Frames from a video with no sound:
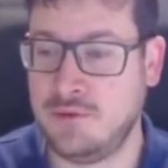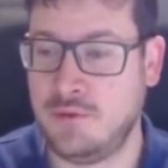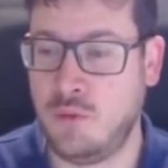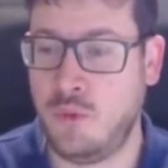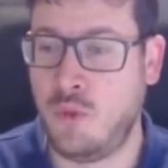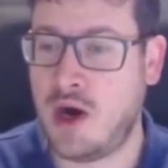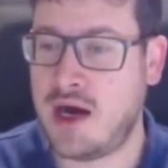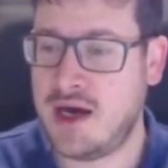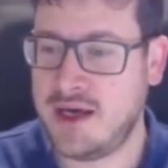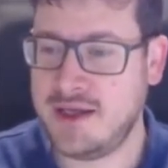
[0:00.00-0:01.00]

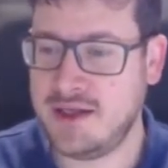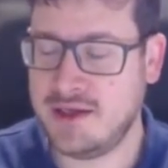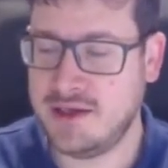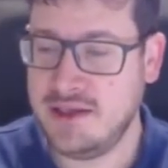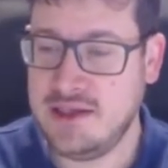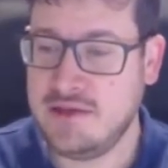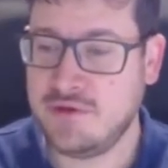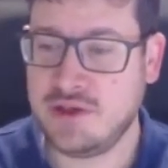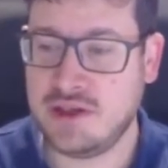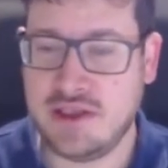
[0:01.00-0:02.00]
why
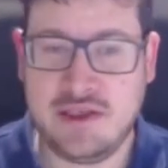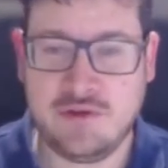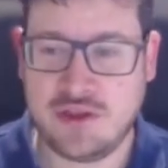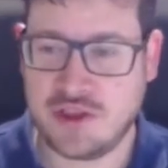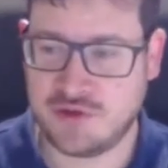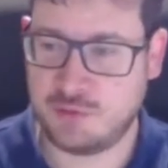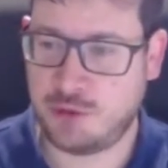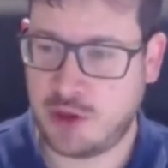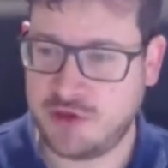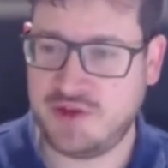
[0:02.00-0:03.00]
even just
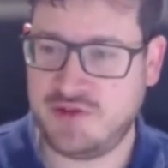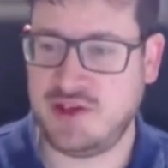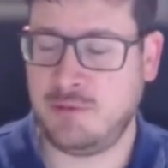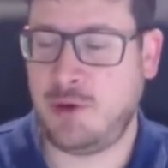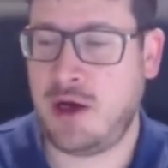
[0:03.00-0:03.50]
processing